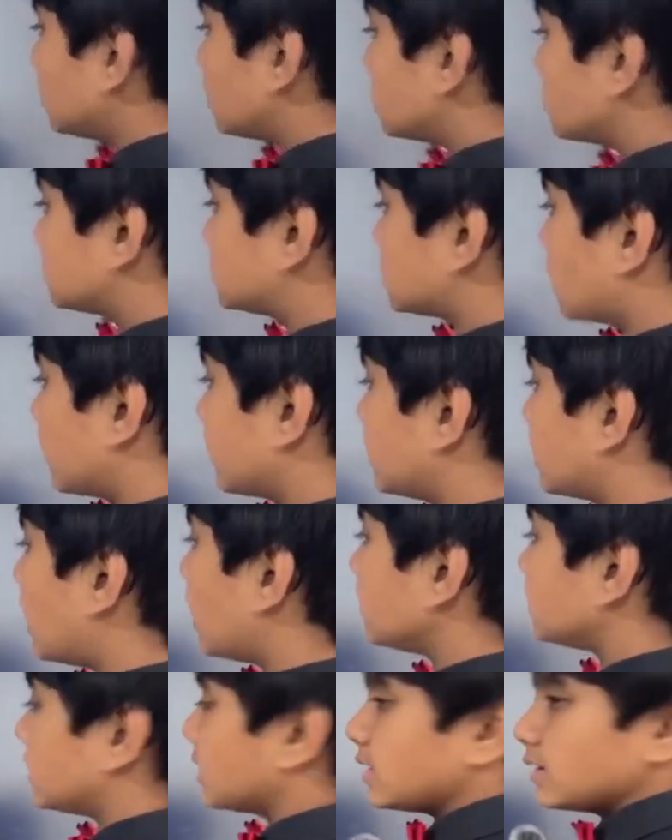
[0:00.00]
Sine
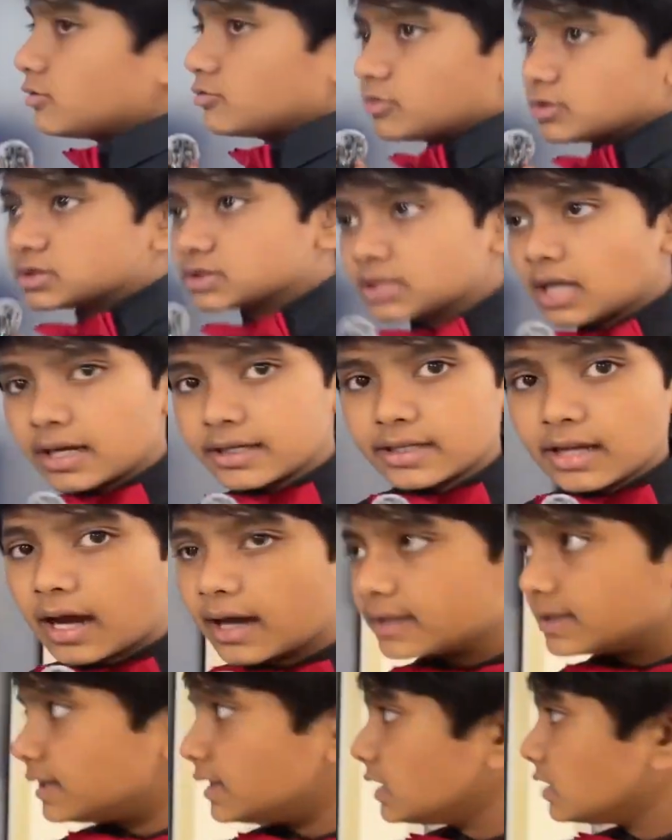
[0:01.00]
90. What's sine
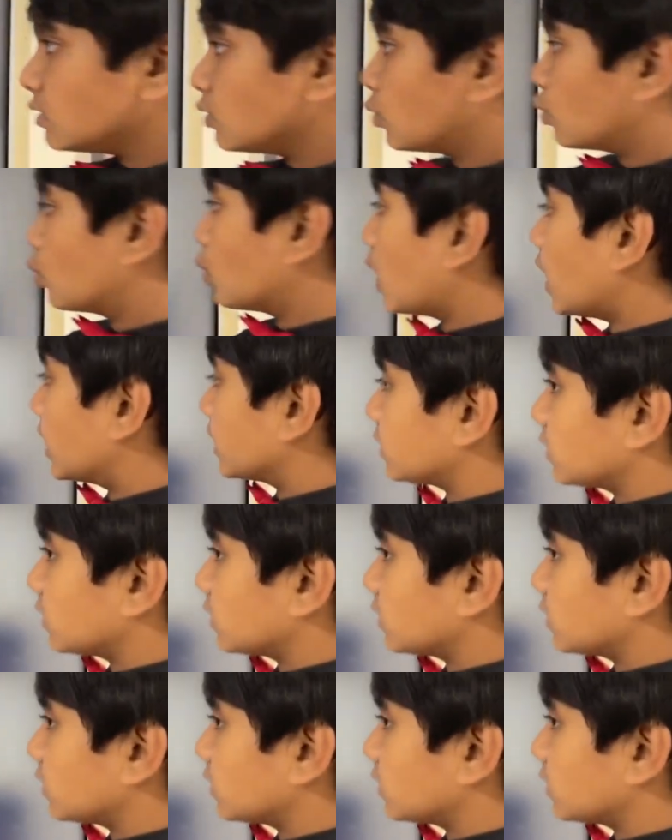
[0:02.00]
90? 1.